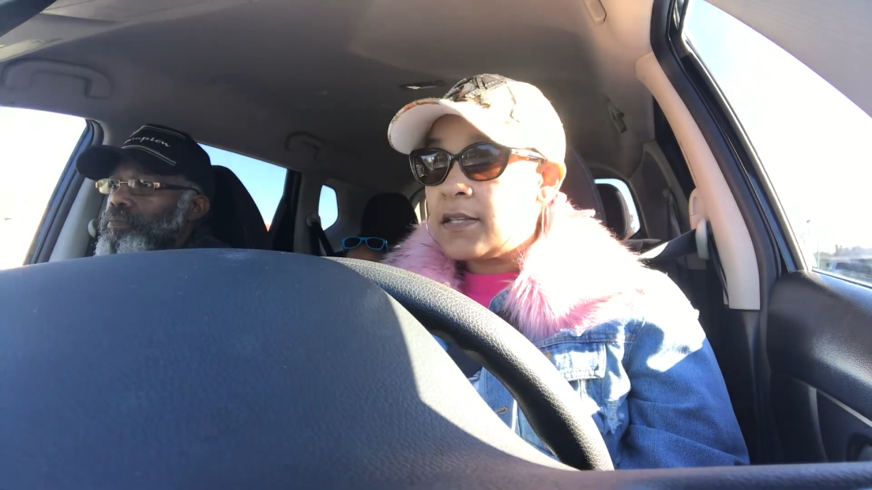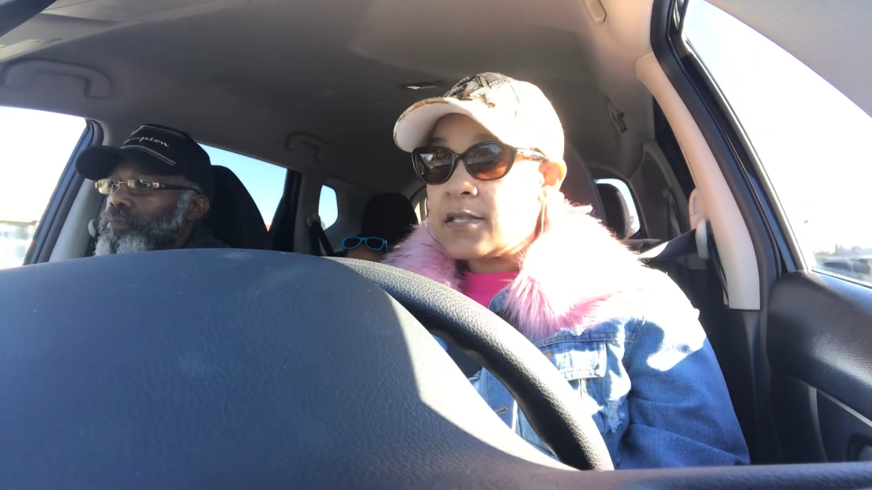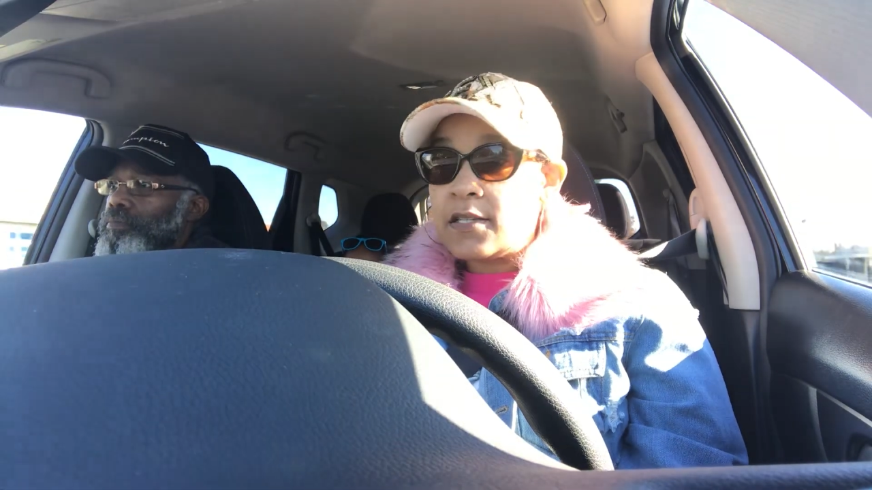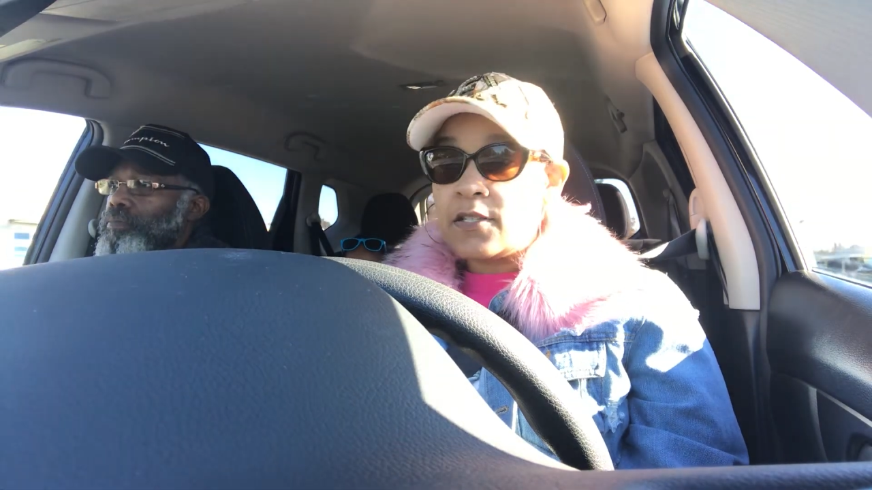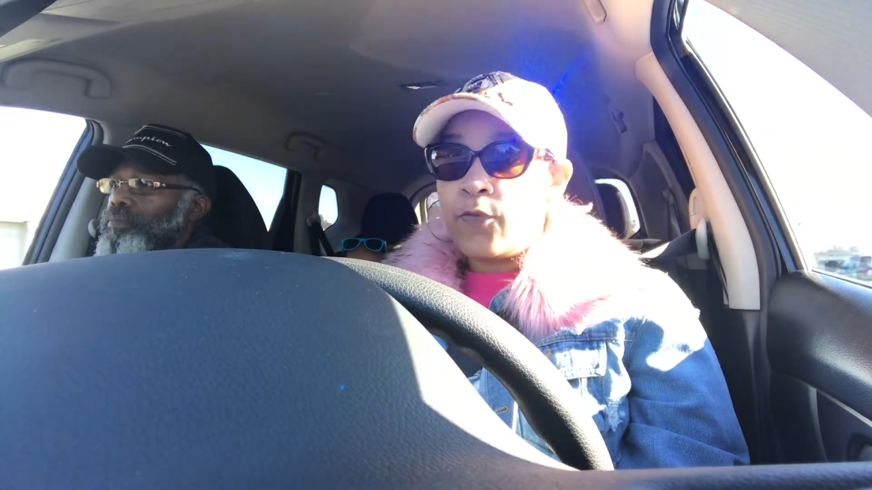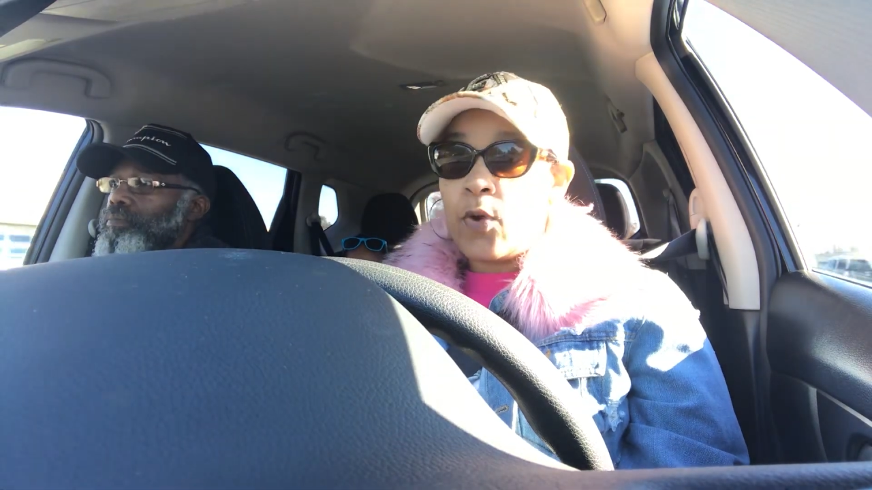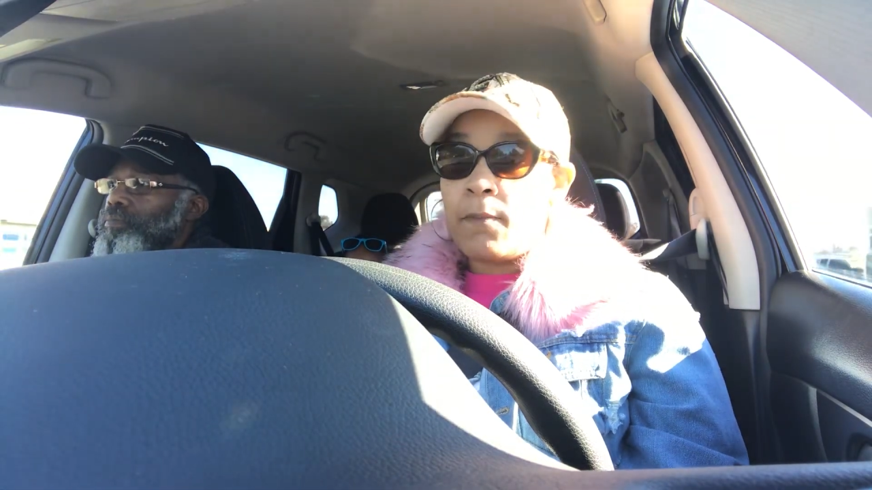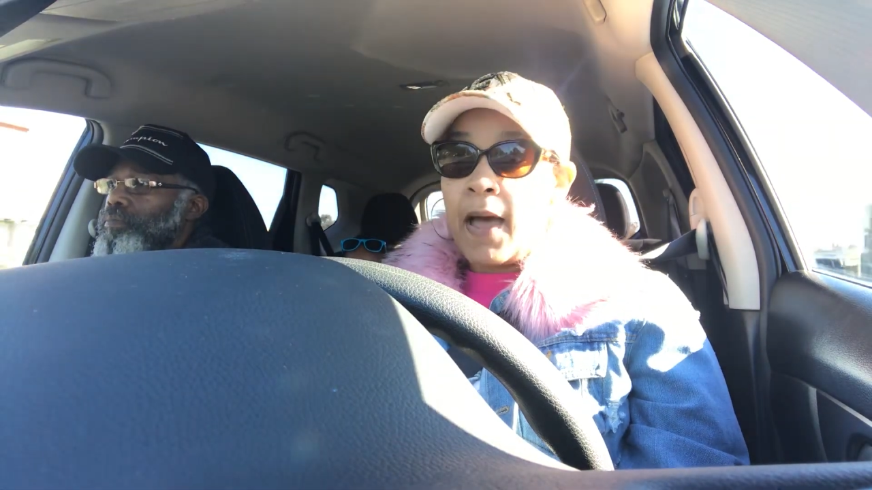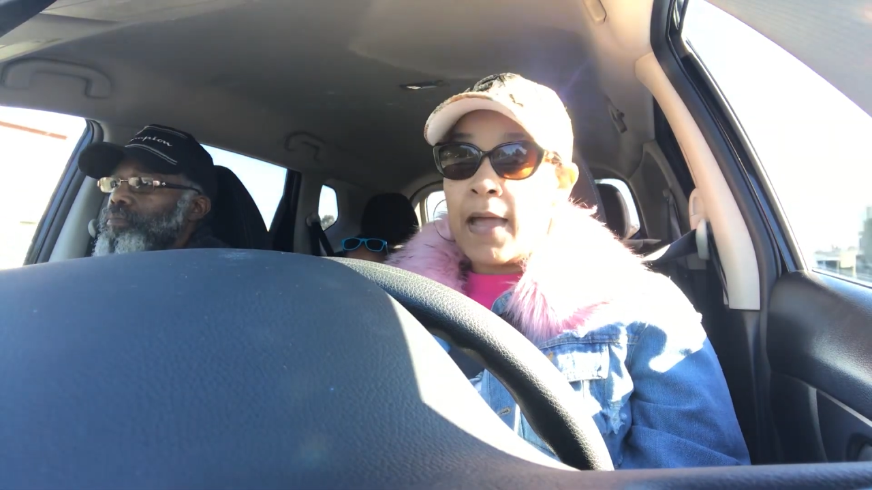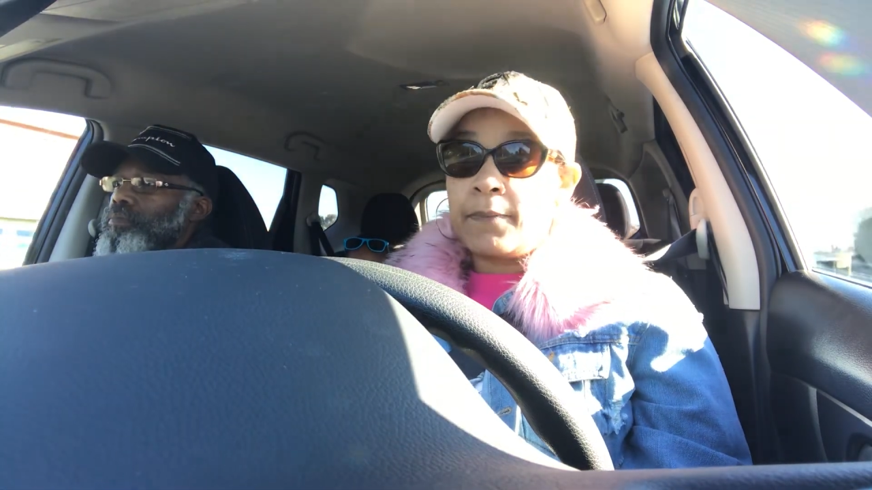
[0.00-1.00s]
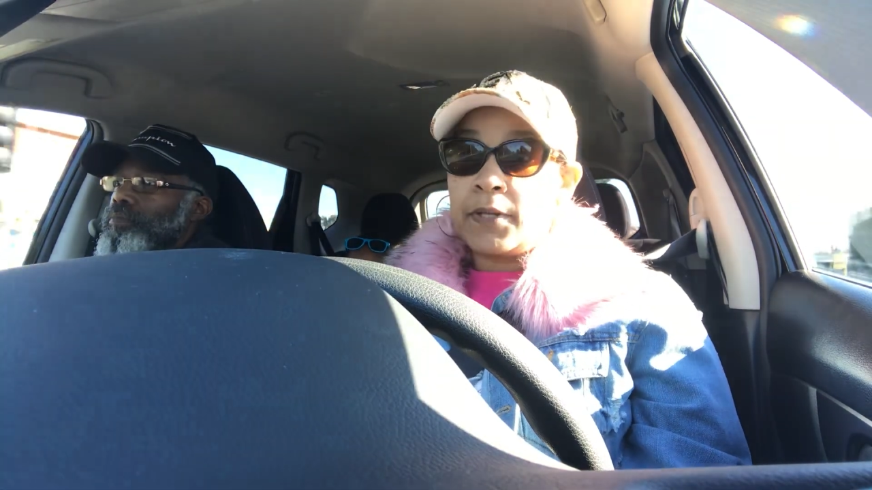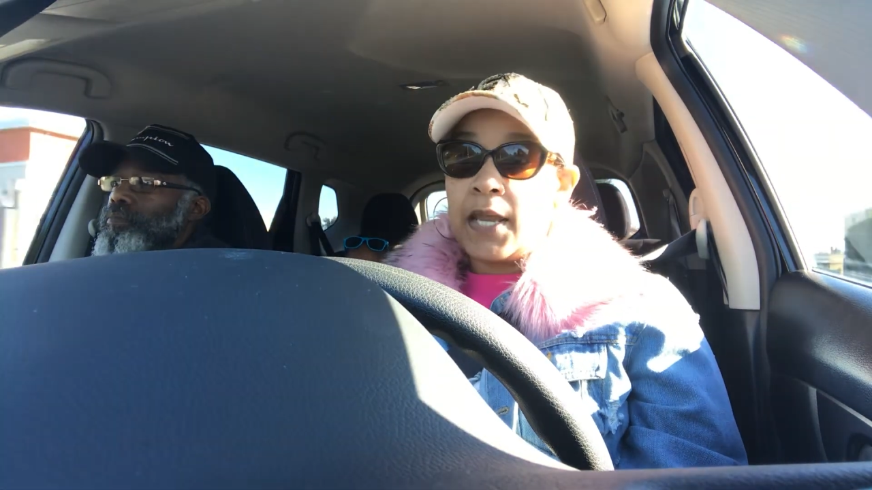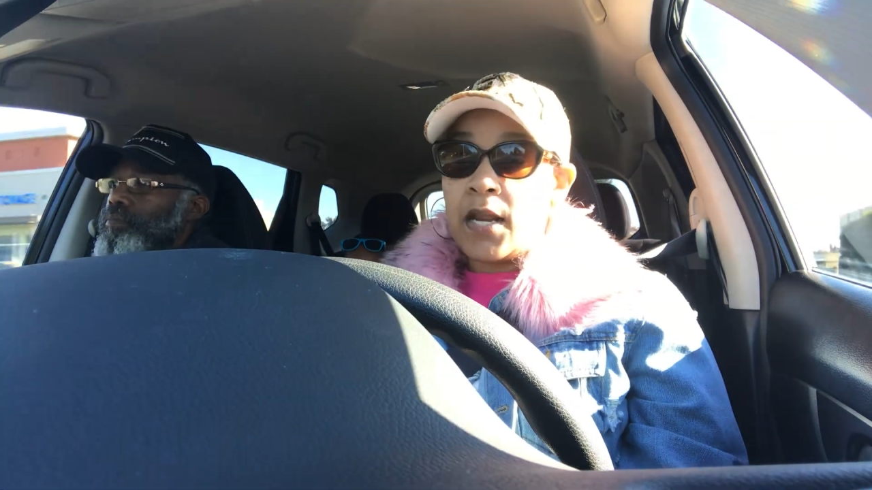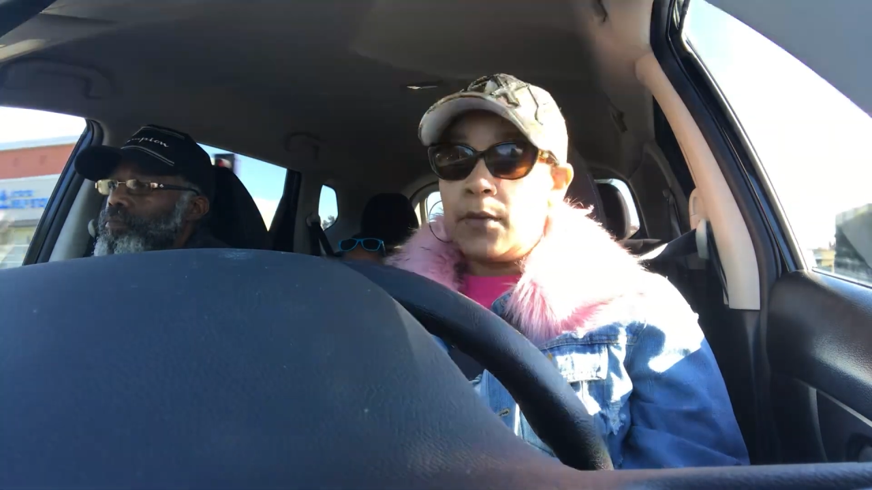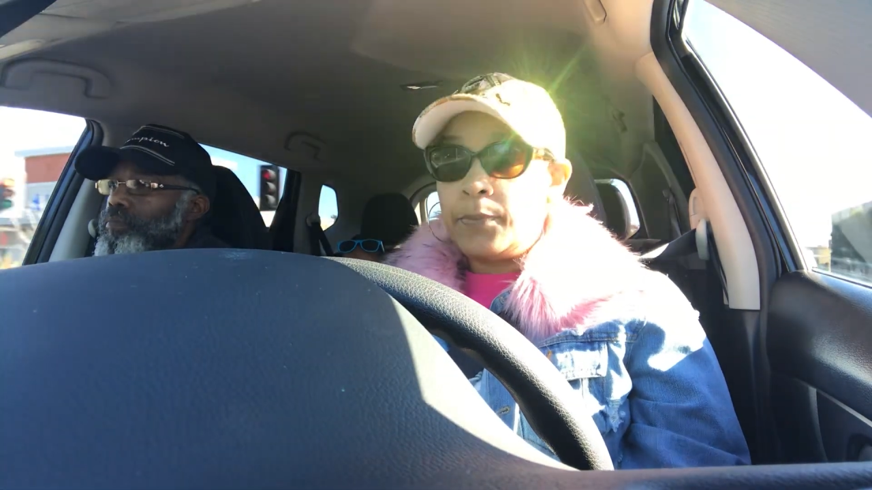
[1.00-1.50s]
this is for my
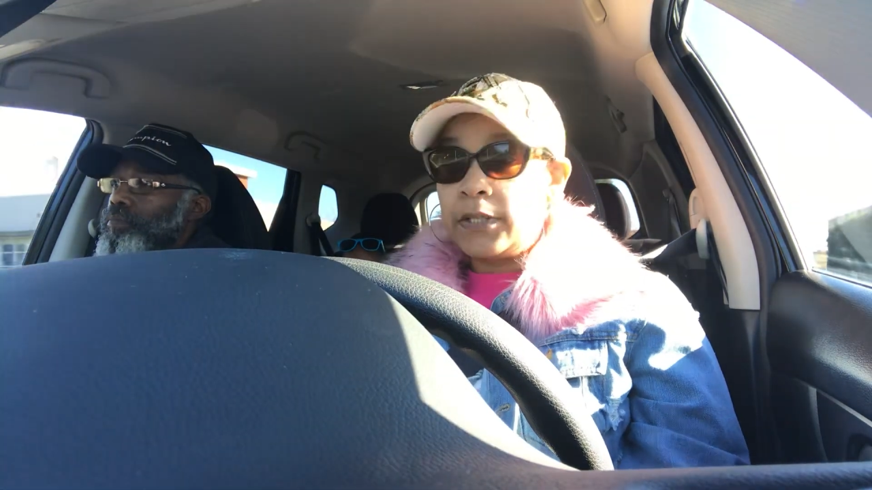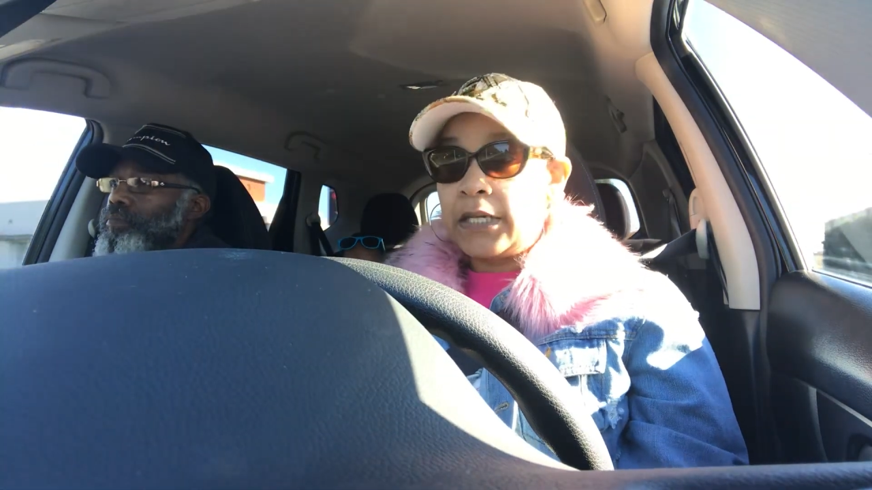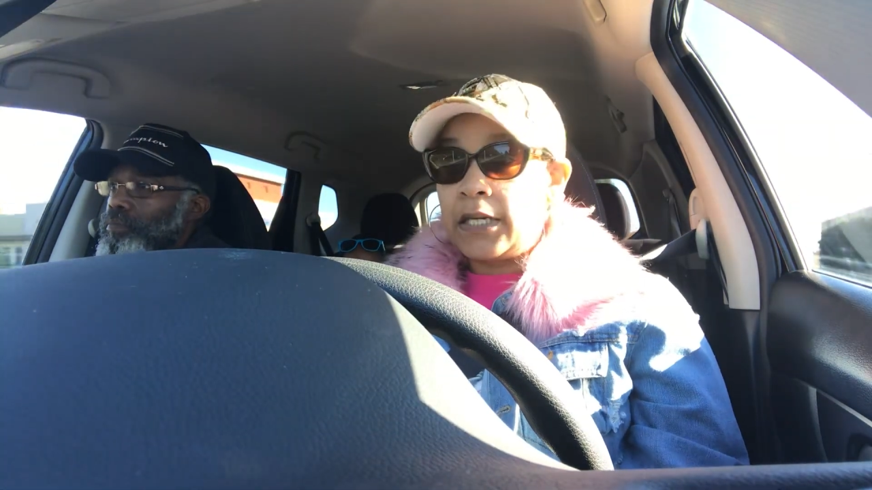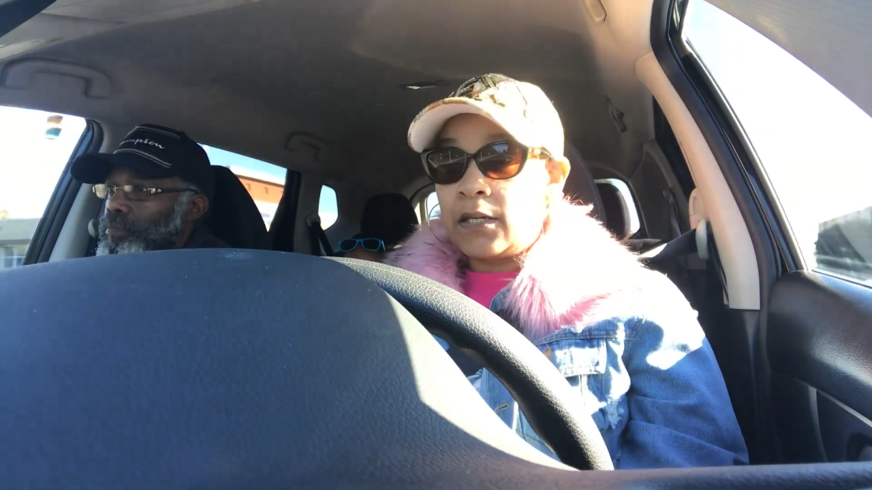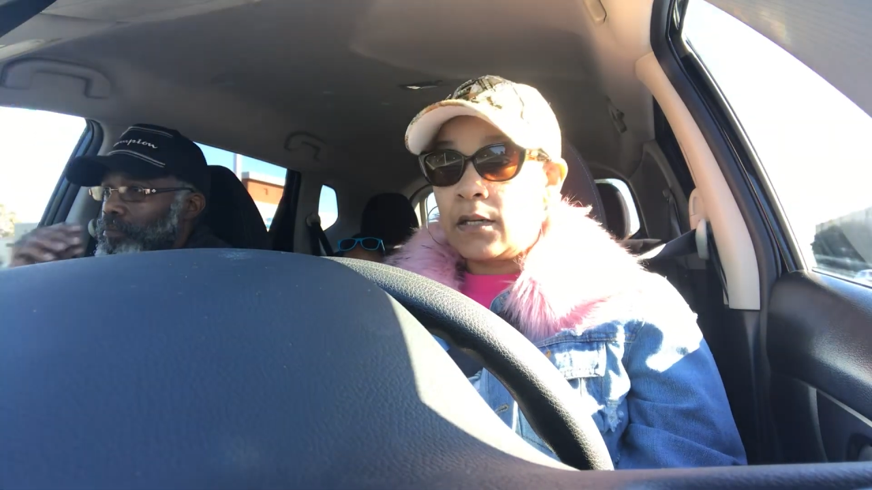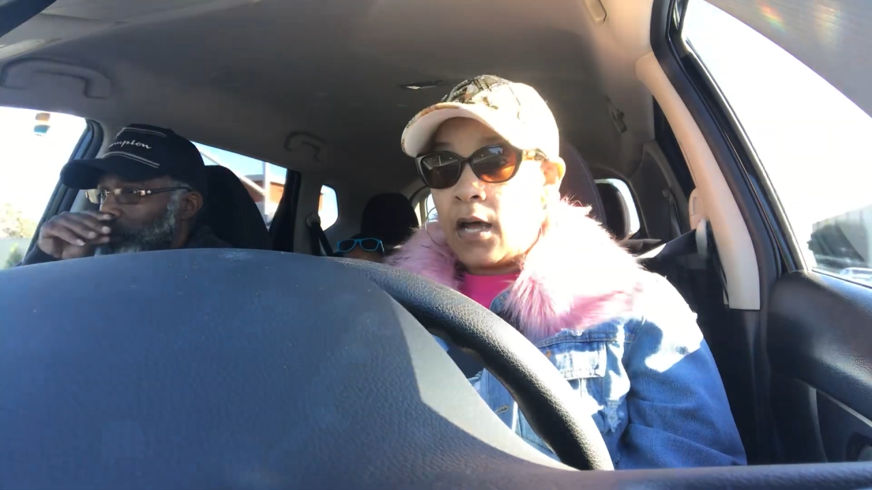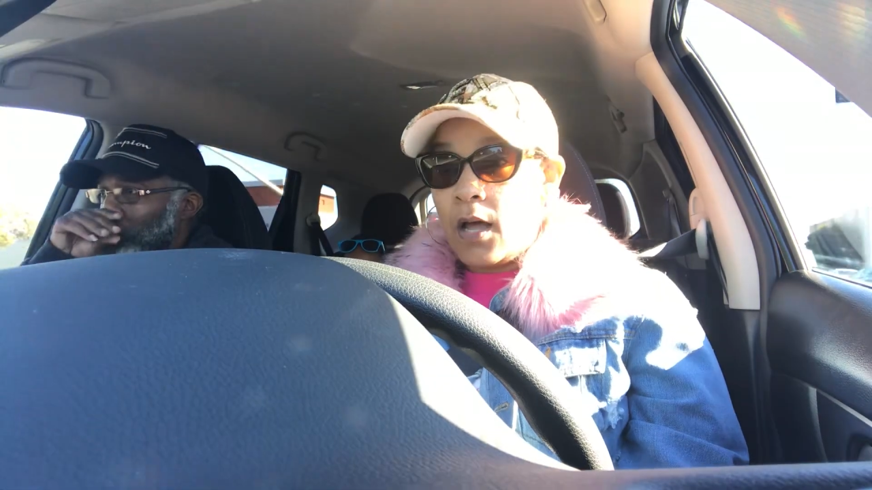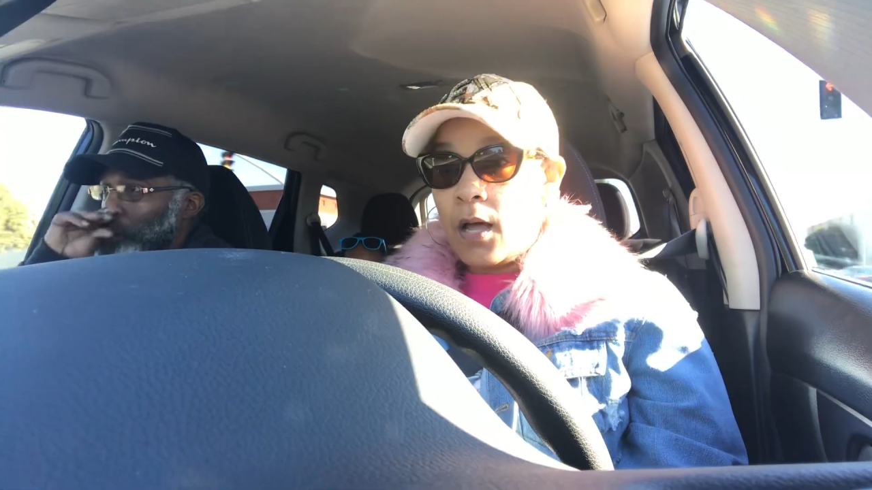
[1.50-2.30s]
banana pudding